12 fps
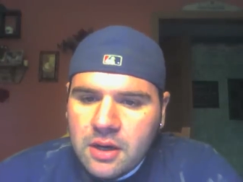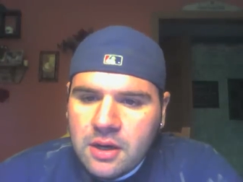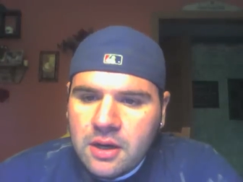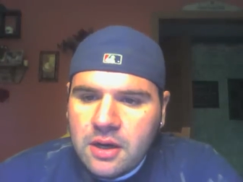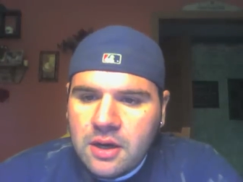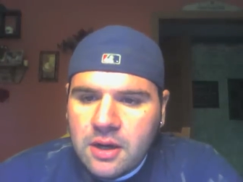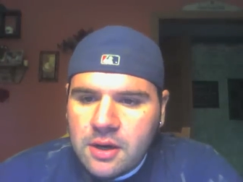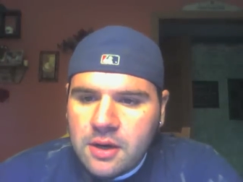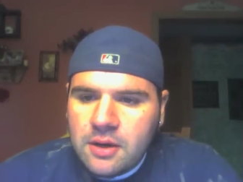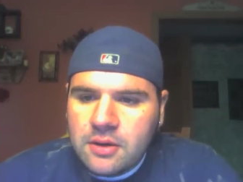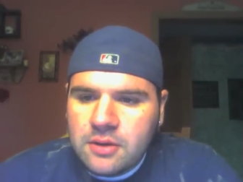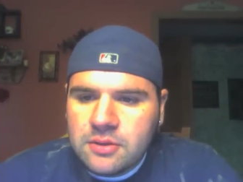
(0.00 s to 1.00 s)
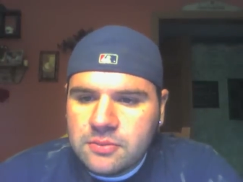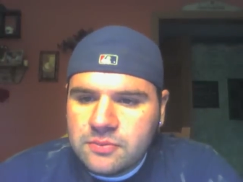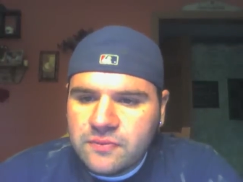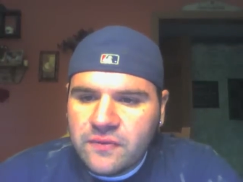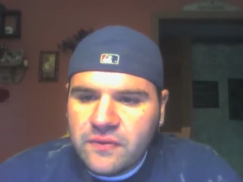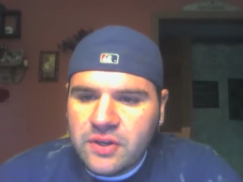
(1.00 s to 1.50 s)

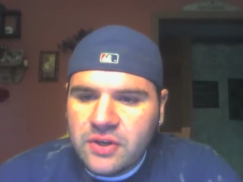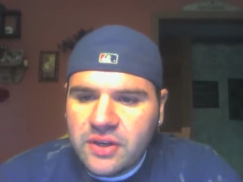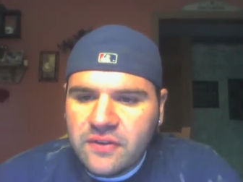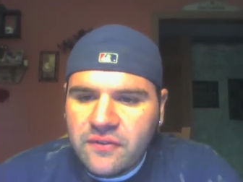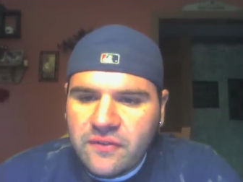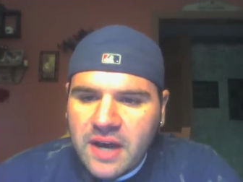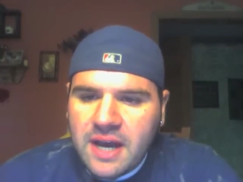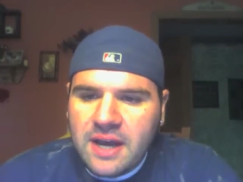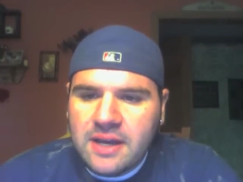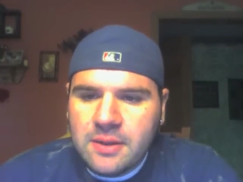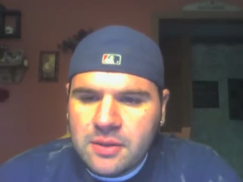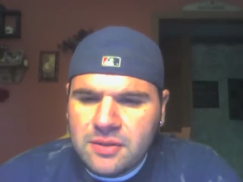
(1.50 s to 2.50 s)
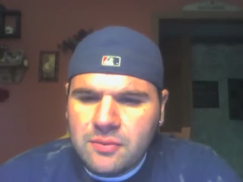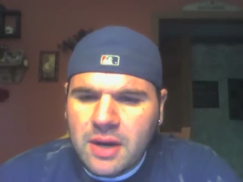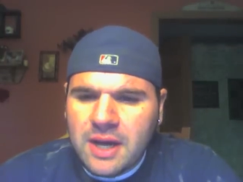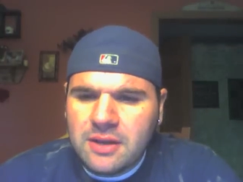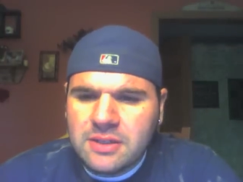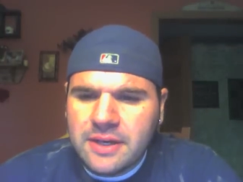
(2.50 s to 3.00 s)
Um, feeling fine,
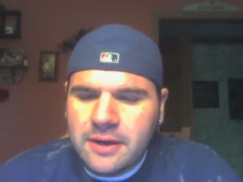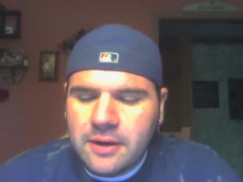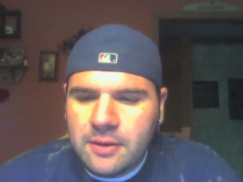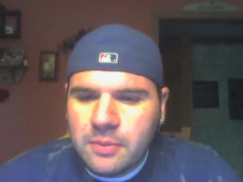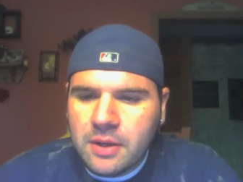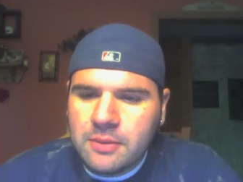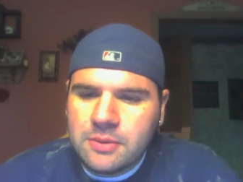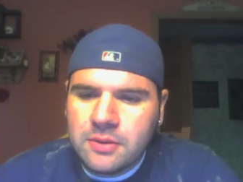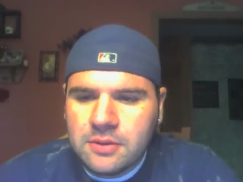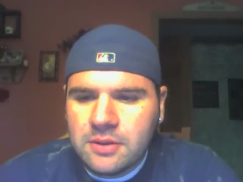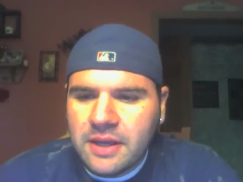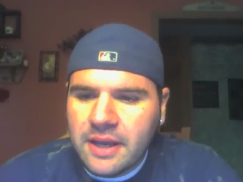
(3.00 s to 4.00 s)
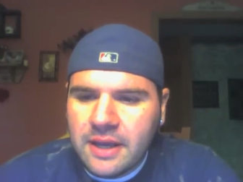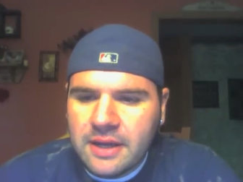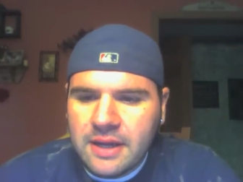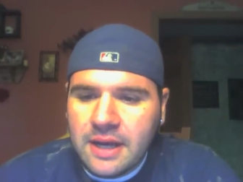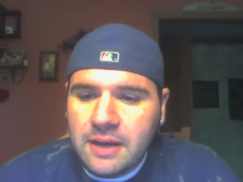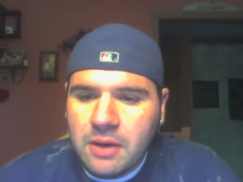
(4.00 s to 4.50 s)
wild card bubble,
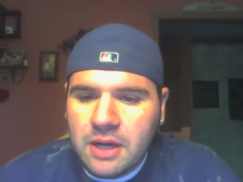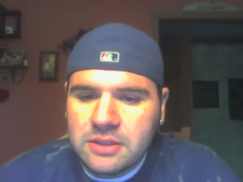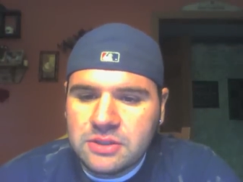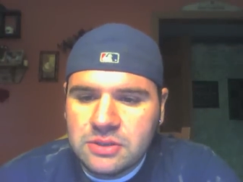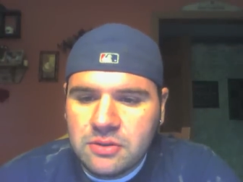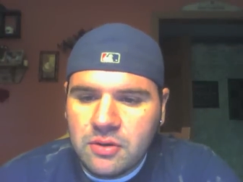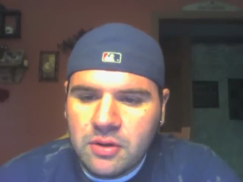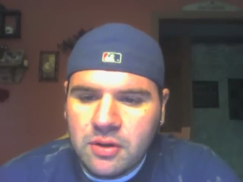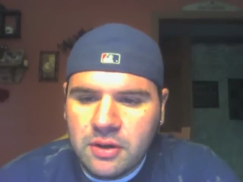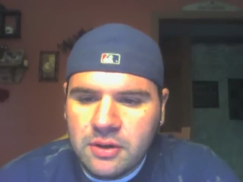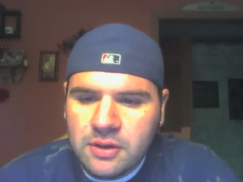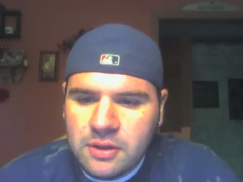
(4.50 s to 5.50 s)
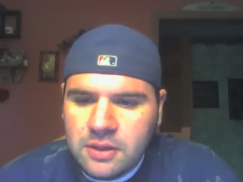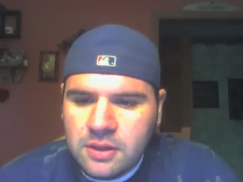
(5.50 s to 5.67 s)
and I want to score.